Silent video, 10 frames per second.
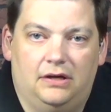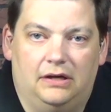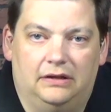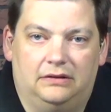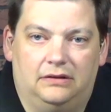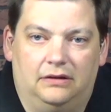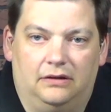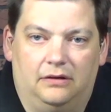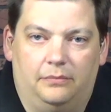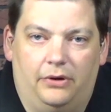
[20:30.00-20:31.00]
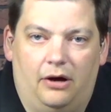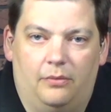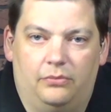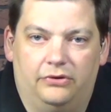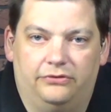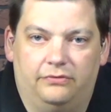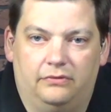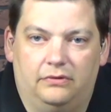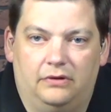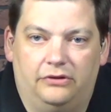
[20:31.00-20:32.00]

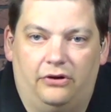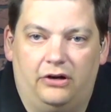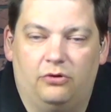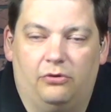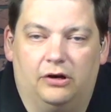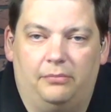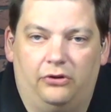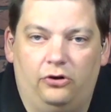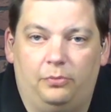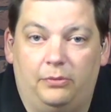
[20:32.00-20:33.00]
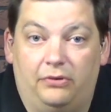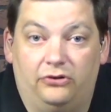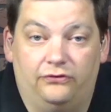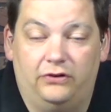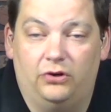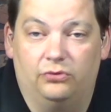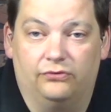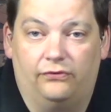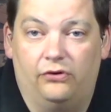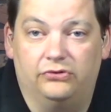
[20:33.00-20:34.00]
His audio broke up a little bit, but his video was
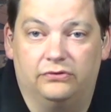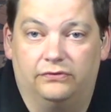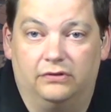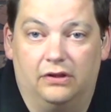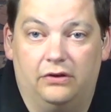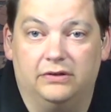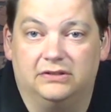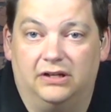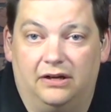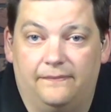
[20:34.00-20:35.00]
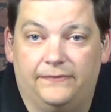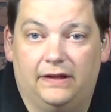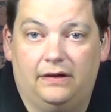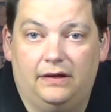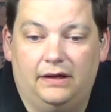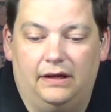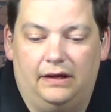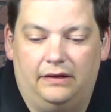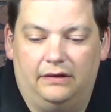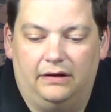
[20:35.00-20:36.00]
frozen for the longest time.
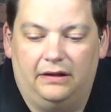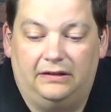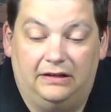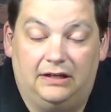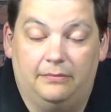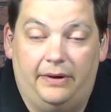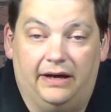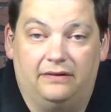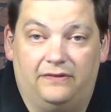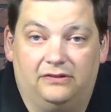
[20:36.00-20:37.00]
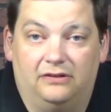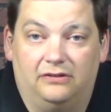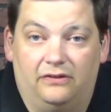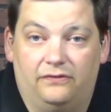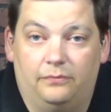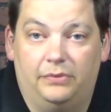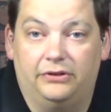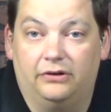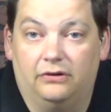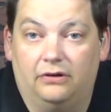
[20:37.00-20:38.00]
And it did come back and fix itself. But
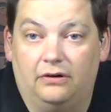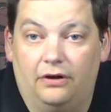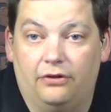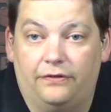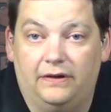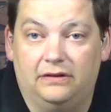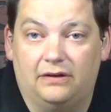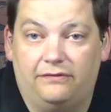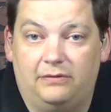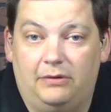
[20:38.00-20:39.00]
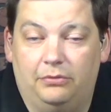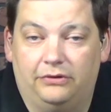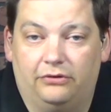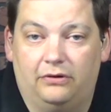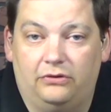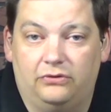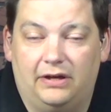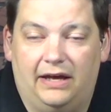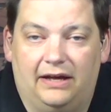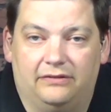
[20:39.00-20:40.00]
there are other things. I've seen people starting to use
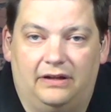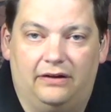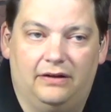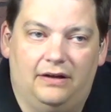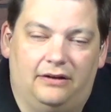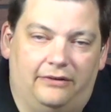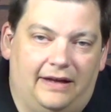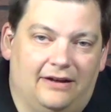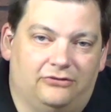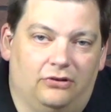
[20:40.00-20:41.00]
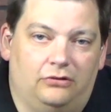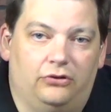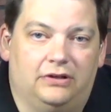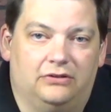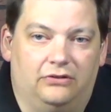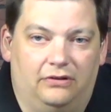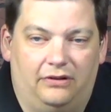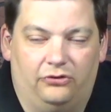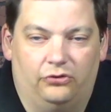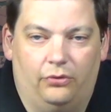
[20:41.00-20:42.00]
Hangouts now. Now, Hangouts don't look as good.
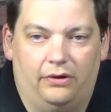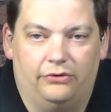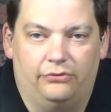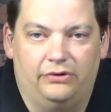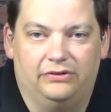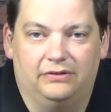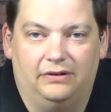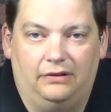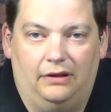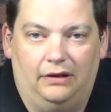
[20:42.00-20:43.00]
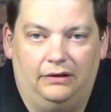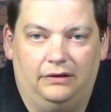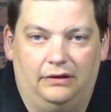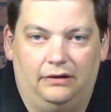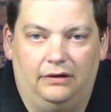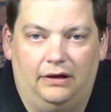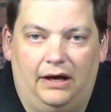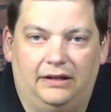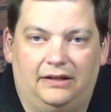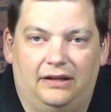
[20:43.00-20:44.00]
That's just one reason that
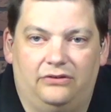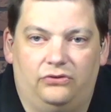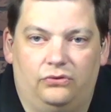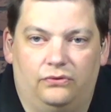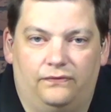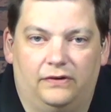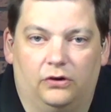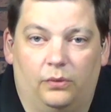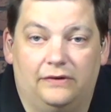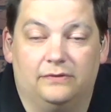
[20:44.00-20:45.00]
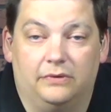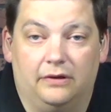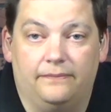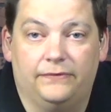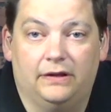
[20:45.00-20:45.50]
I tend to veer away from them,